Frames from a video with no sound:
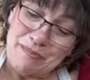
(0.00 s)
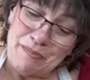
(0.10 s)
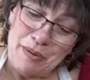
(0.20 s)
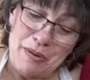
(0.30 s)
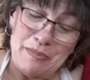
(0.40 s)

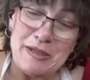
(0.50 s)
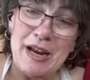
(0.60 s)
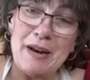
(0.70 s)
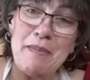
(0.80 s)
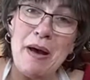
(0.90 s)
Boom,
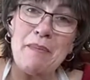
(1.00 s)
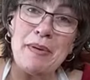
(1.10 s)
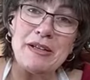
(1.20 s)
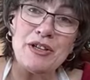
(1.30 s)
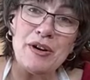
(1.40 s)
take them out,
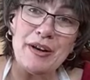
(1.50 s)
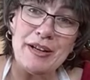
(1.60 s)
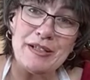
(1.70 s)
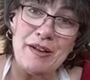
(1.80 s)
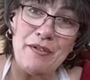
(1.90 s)
best
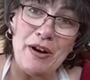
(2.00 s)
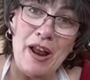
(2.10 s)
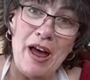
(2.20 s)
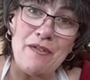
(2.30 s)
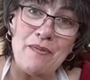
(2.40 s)
cookies of your
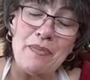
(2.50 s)
life.